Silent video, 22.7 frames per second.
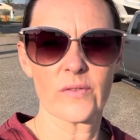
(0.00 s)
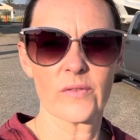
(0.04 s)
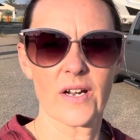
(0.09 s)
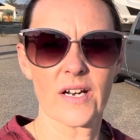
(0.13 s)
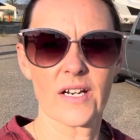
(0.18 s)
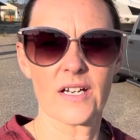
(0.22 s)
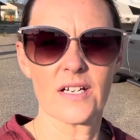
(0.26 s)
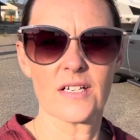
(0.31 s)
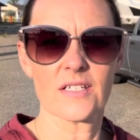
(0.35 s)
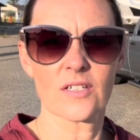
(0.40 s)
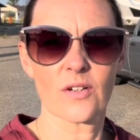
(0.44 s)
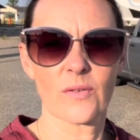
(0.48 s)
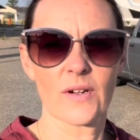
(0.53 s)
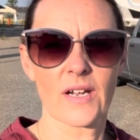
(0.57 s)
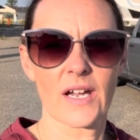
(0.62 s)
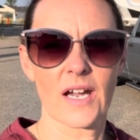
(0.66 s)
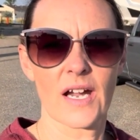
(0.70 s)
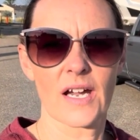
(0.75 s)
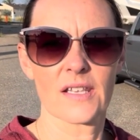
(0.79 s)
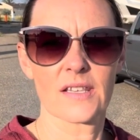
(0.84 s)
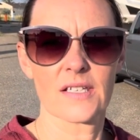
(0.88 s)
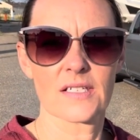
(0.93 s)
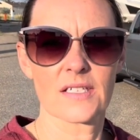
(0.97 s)
ready, so we
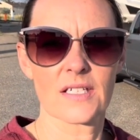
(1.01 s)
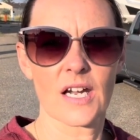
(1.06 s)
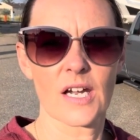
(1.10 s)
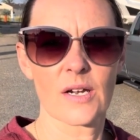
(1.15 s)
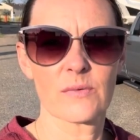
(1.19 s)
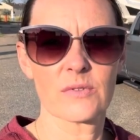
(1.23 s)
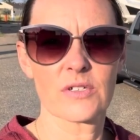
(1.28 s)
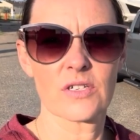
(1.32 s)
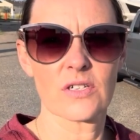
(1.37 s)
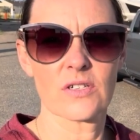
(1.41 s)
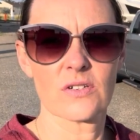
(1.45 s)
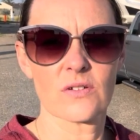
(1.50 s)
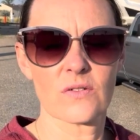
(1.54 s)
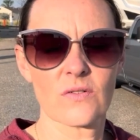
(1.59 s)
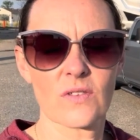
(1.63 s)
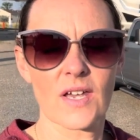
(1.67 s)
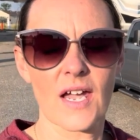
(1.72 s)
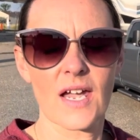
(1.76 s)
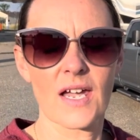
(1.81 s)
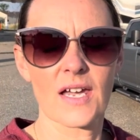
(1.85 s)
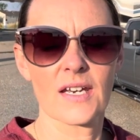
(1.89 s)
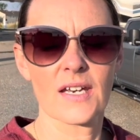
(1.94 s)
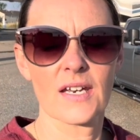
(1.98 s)
had the time to do
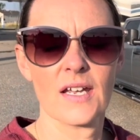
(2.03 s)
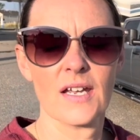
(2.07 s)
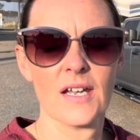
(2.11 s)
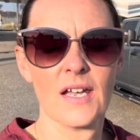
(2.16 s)
that.